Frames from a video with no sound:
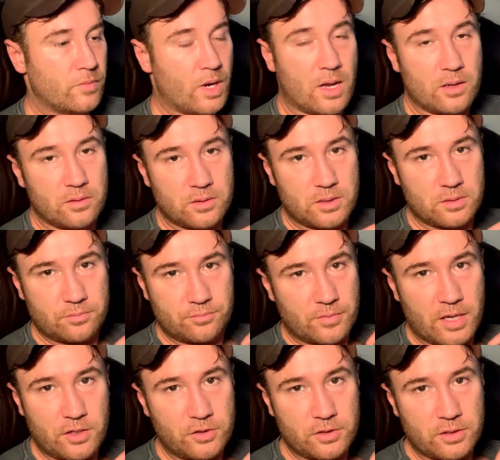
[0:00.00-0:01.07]
And
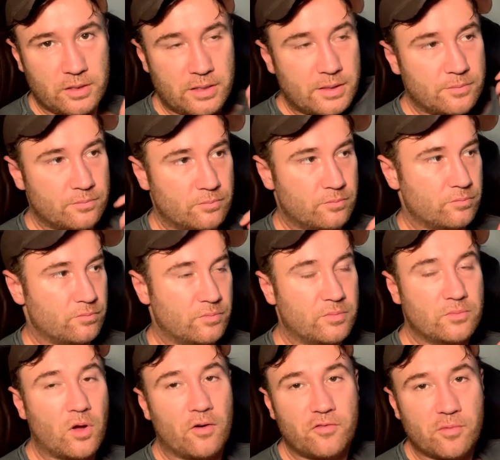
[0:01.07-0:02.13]
they usually
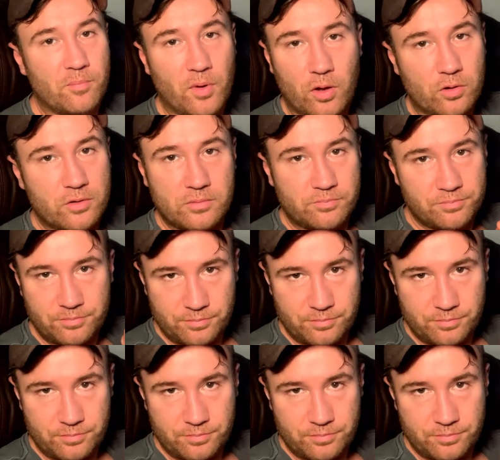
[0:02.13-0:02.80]
offer bulk